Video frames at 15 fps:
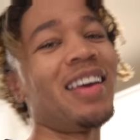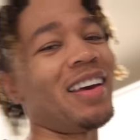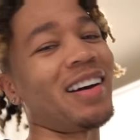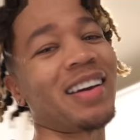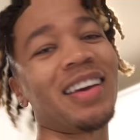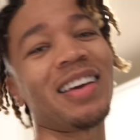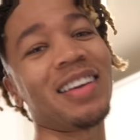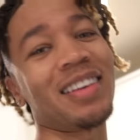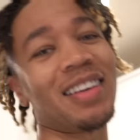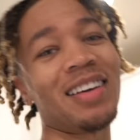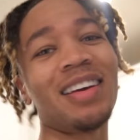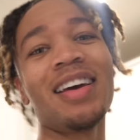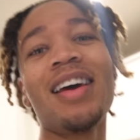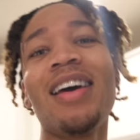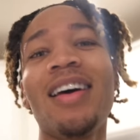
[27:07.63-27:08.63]
Y'all can't get
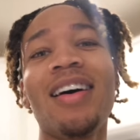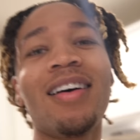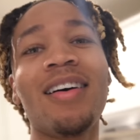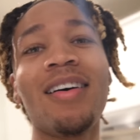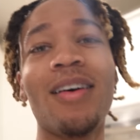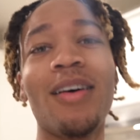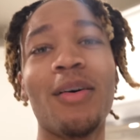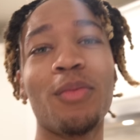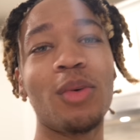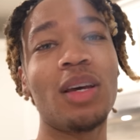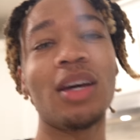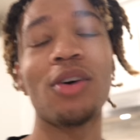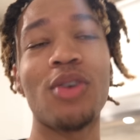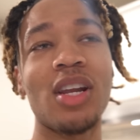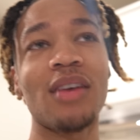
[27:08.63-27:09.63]
that. Um, we ain't
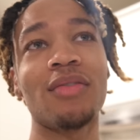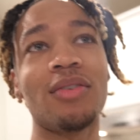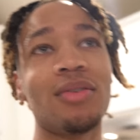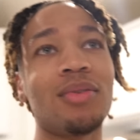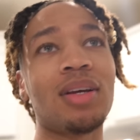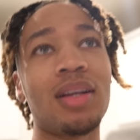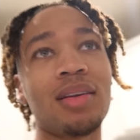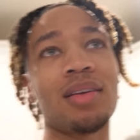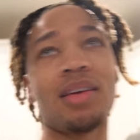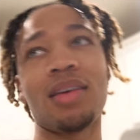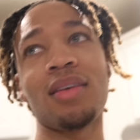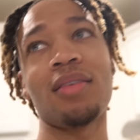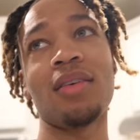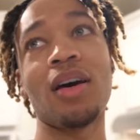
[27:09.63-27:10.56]
gonna never do that again.